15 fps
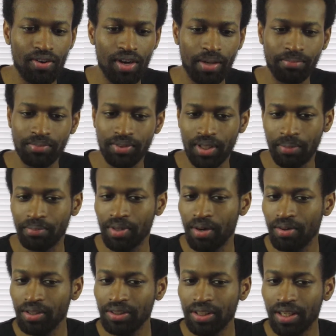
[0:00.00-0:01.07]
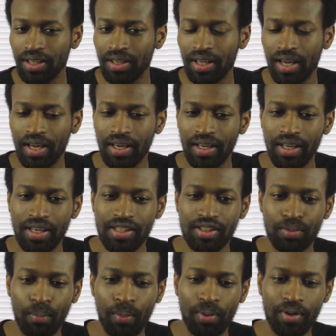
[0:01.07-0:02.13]
So I'm I'm noticing that it's
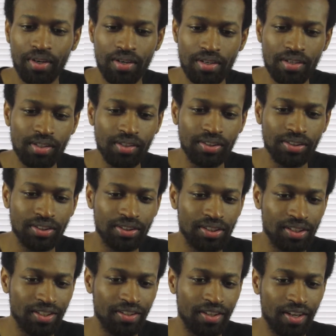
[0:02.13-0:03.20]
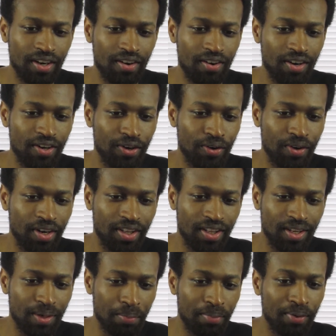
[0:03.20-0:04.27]
more girls here that are annoying than
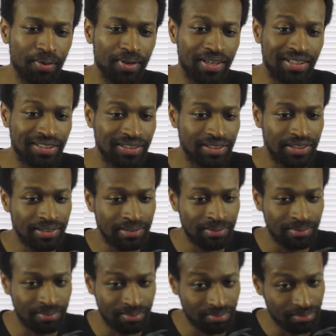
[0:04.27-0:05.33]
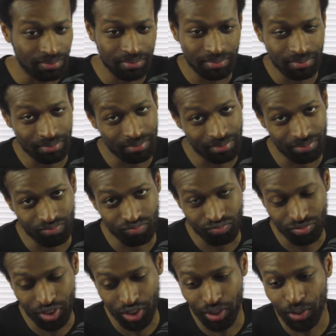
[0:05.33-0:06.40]
the boys.
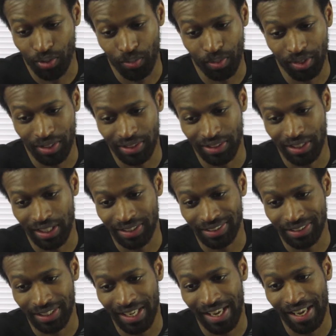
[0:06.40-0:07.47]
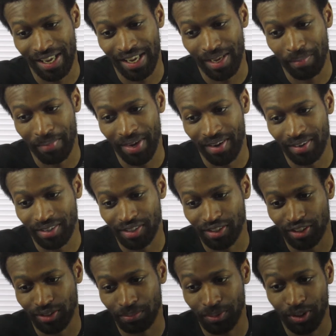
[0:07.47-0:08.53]
So what does that say about
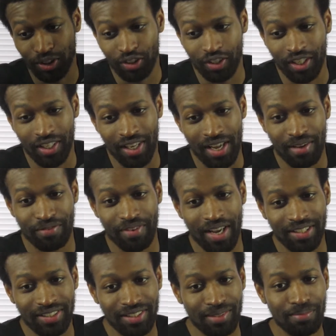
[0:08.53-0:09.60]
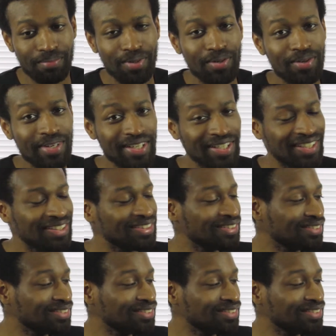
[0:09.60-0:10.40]
girls maturing a lot faster than boys?